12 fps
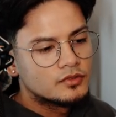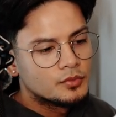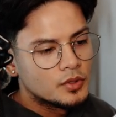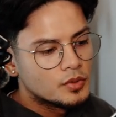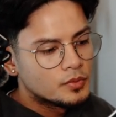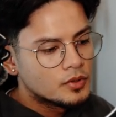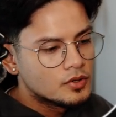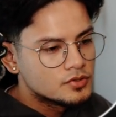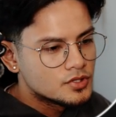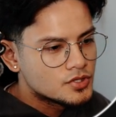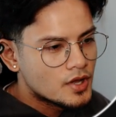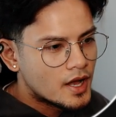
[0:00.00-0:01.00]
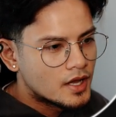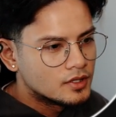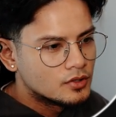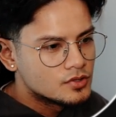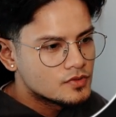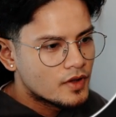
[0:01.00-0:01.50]
for Premiere Pro just to
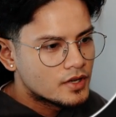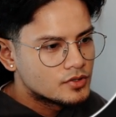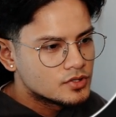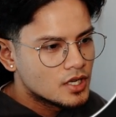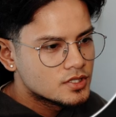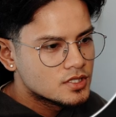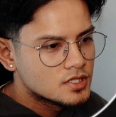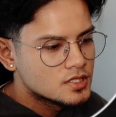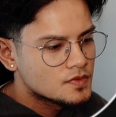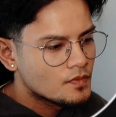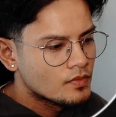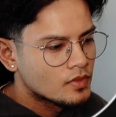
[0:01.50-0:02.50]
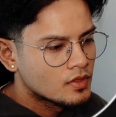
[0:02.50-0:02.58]
add those final touches.